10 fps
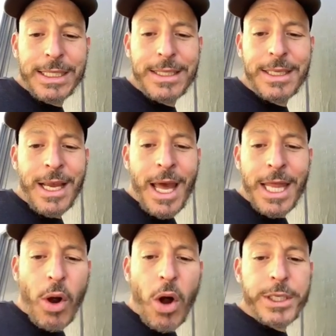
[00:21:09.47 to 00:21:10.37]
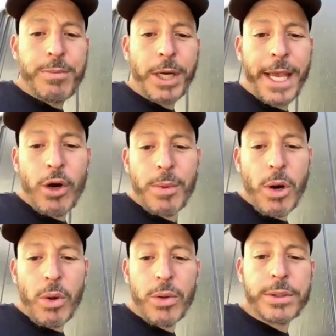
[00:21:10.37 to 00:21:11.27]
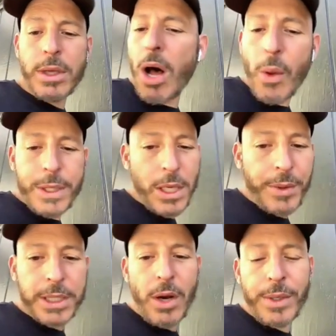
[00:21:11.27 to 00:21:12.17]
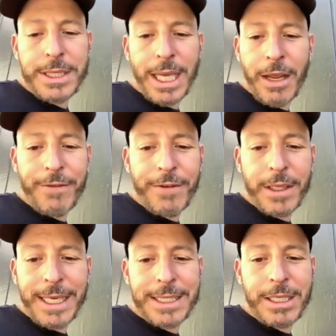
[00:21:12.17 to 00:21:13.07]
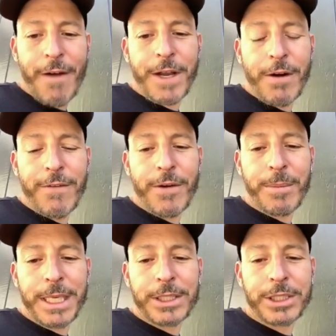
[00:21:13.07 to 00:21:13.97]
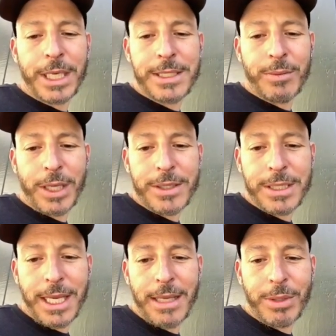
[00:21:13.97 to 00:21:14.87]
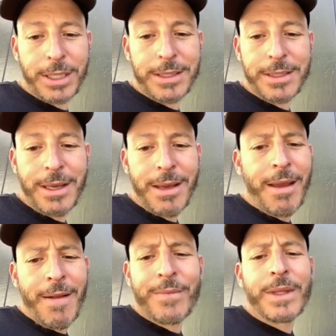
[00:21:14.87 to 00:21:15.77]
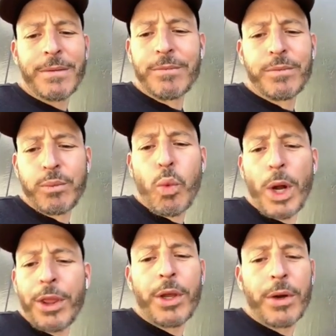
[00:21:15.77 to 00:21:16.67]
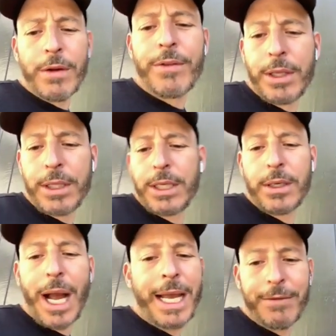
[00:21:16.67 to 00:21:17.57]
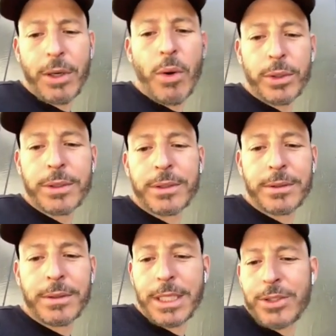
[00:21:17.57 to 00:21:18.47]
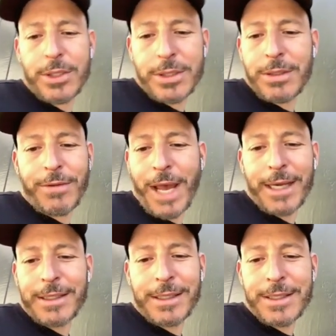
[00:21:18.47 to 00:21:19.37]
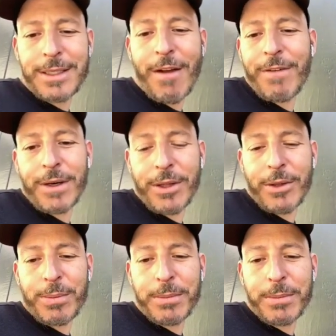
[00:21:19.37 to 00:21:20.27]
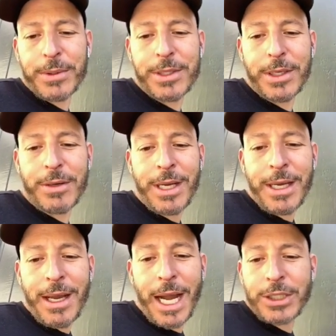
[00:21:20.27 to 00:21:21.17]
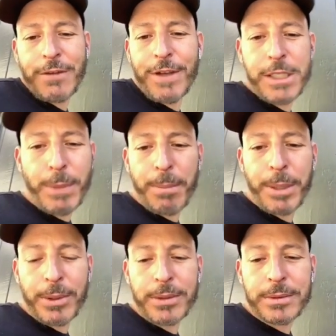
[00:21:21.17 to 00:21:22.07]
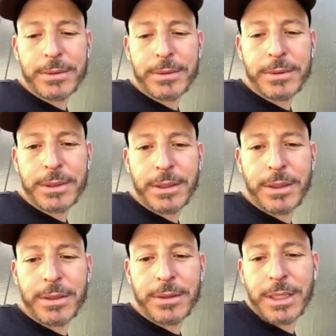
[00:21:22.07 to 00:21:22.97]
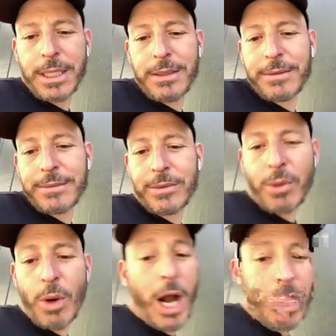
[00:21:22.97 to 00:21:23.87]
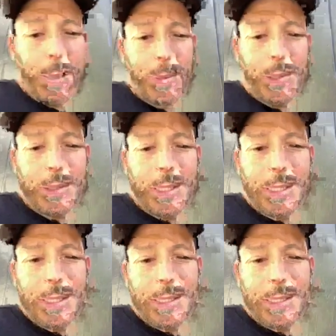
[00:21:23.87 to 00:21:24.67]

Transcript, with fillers: kids, they're always bringing home colds, always, always, always. And I feel like it's not fair for me to shake someone else's hand because one third of the year I have a cold. That's just a fact, and it's not fair to other people. So I just fist bump people, or and or hug people,